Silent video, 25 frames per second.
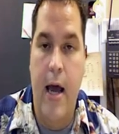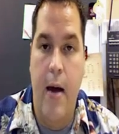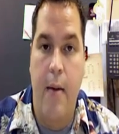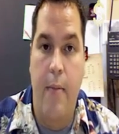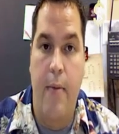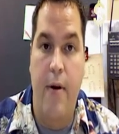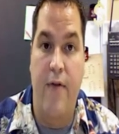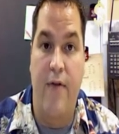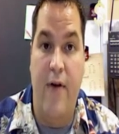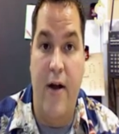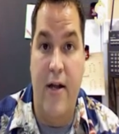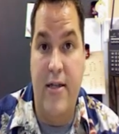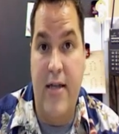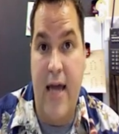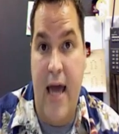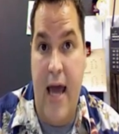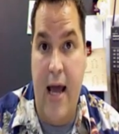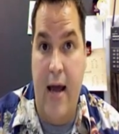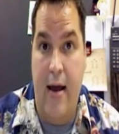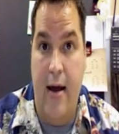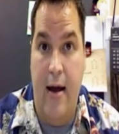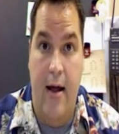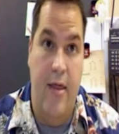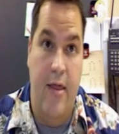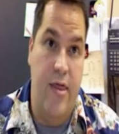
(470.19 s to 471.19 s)
But if I
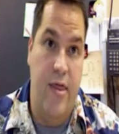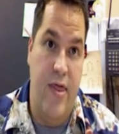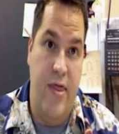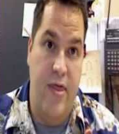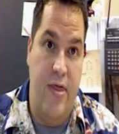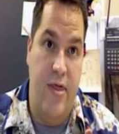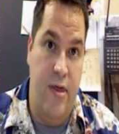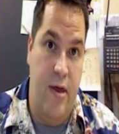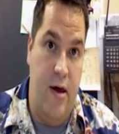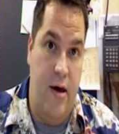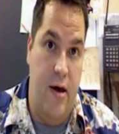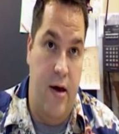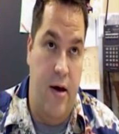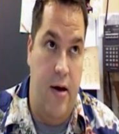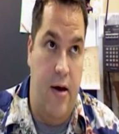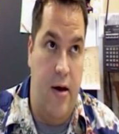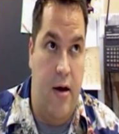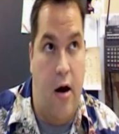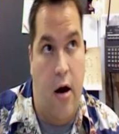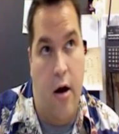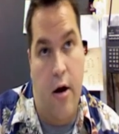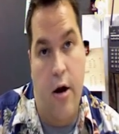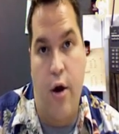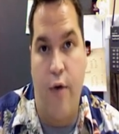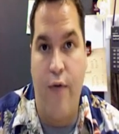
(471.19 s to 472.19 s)
take the
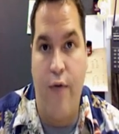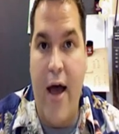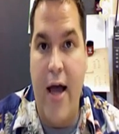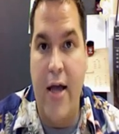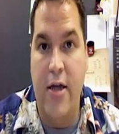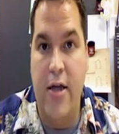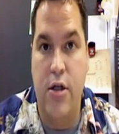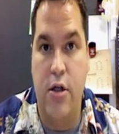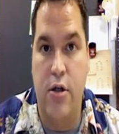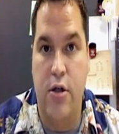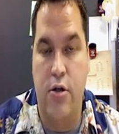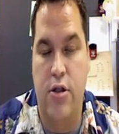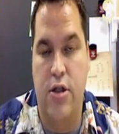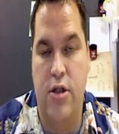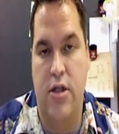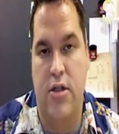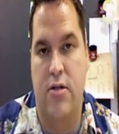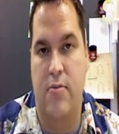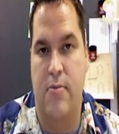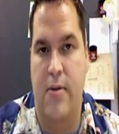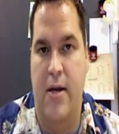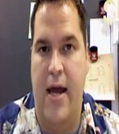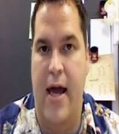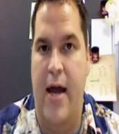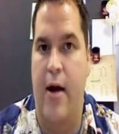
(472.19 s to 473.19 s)
cardiovascular
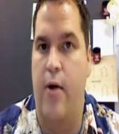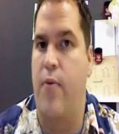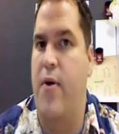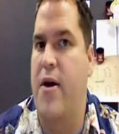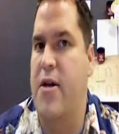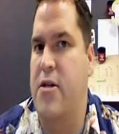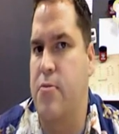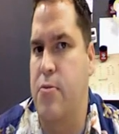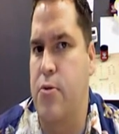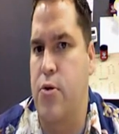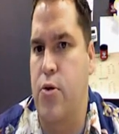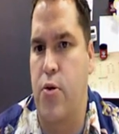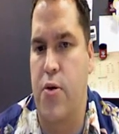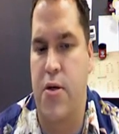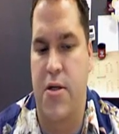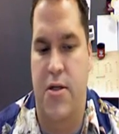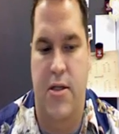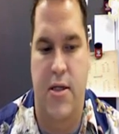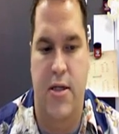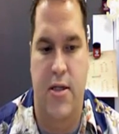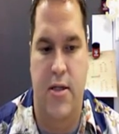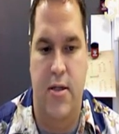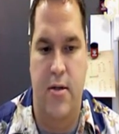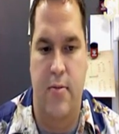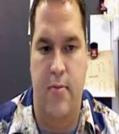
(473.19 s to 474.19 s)
system and add a respiratory
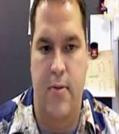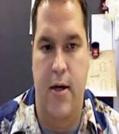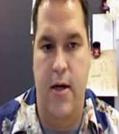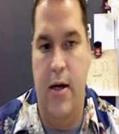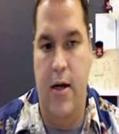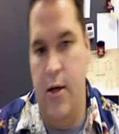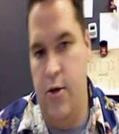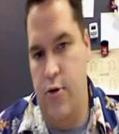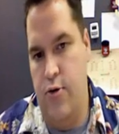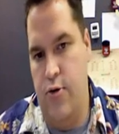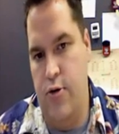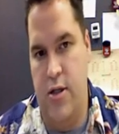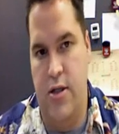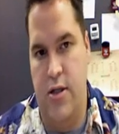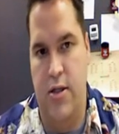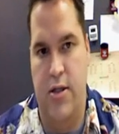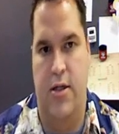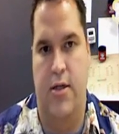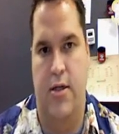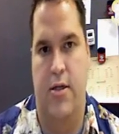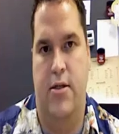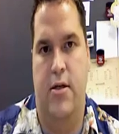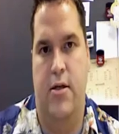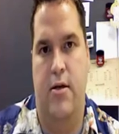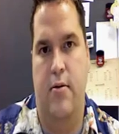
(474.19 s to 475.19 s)
system and an endocrine
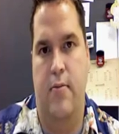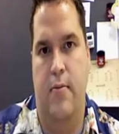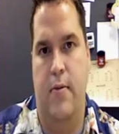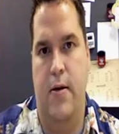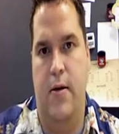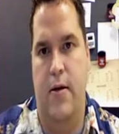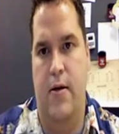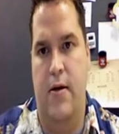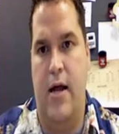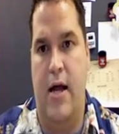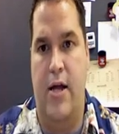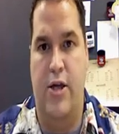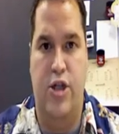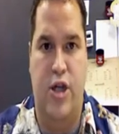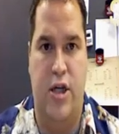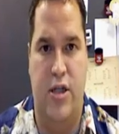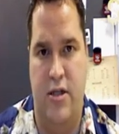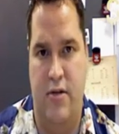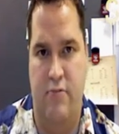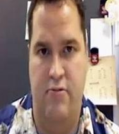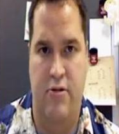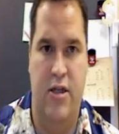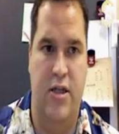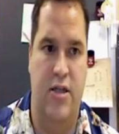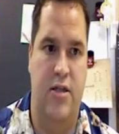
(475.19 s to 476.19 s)
system and a
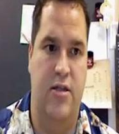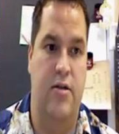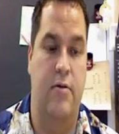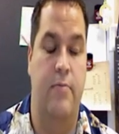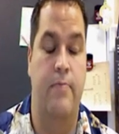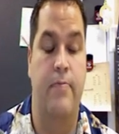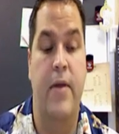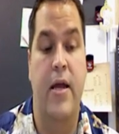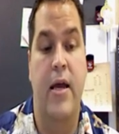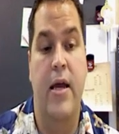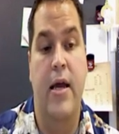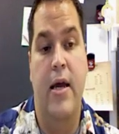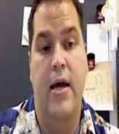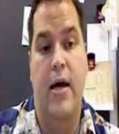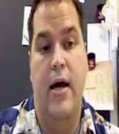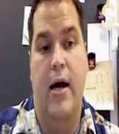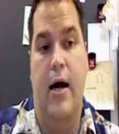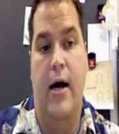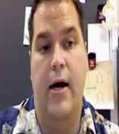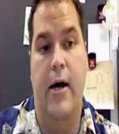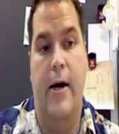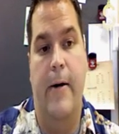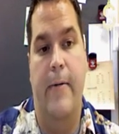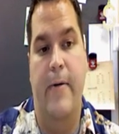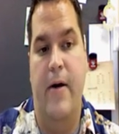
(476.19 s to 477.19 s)
digestive system
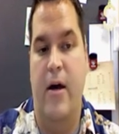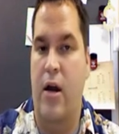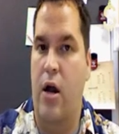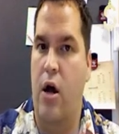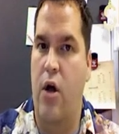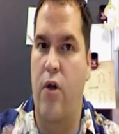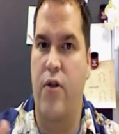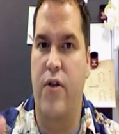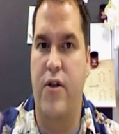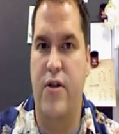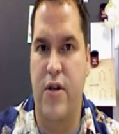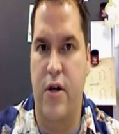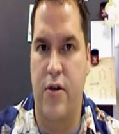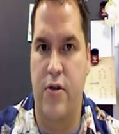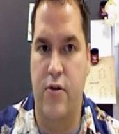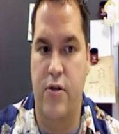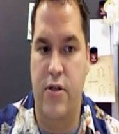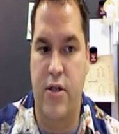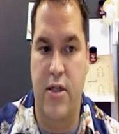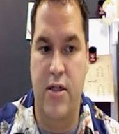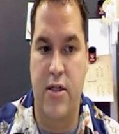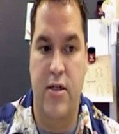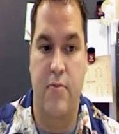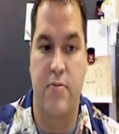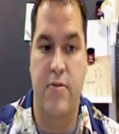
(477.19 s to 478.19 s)
and all these other
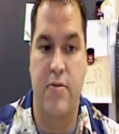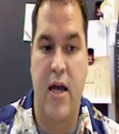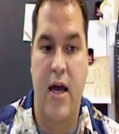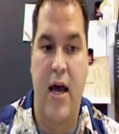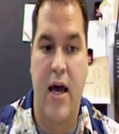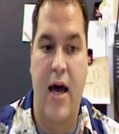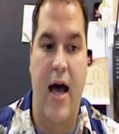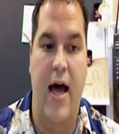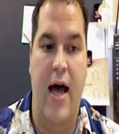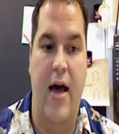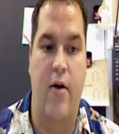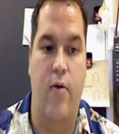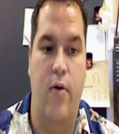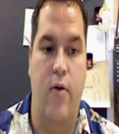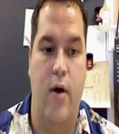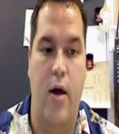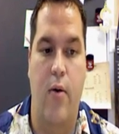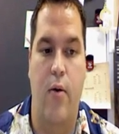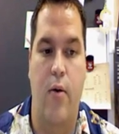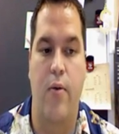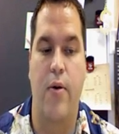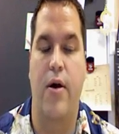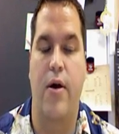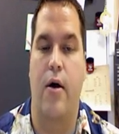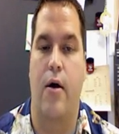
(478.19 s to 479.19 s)
systems, I create
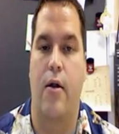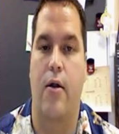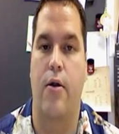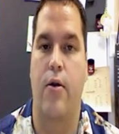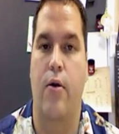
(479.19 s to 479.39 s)
what we call an